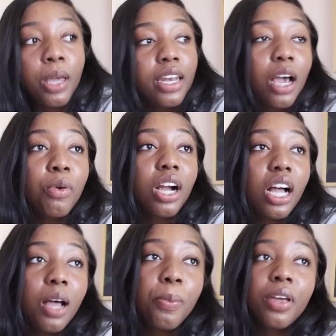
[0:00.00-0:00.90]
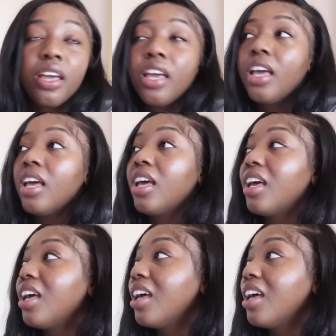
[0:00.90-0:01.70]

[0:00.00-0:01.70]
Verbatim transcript: And now we're up. Girl, you went to sleep.